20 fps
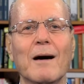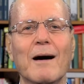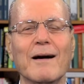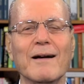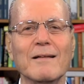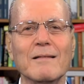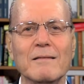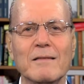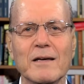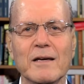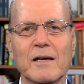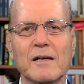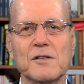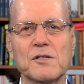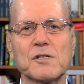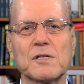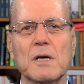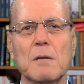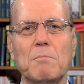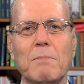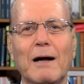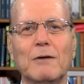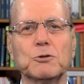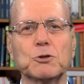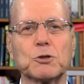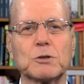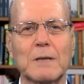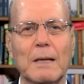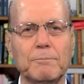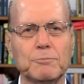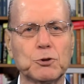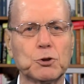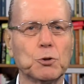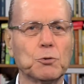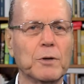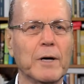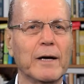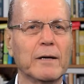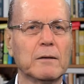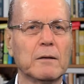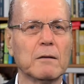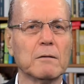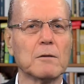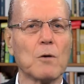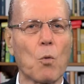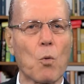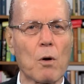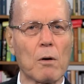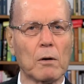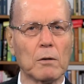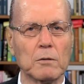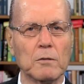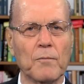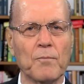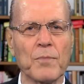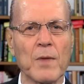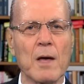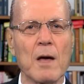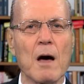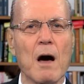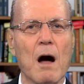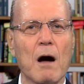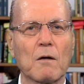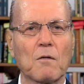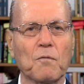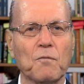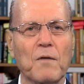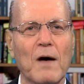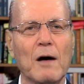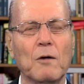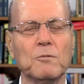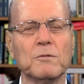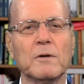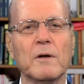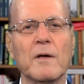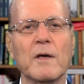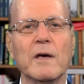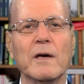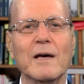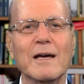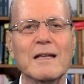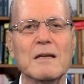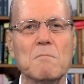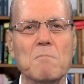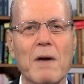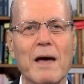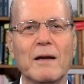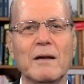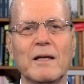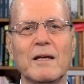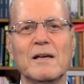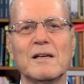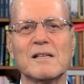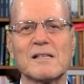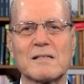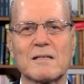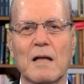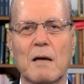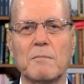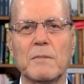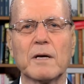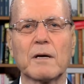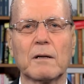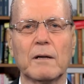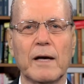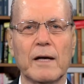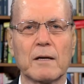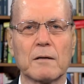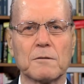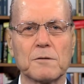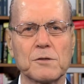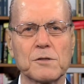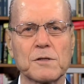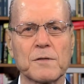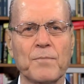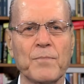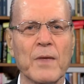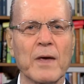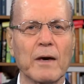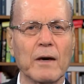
ideas about subjugating the world are found in many Islamic letters,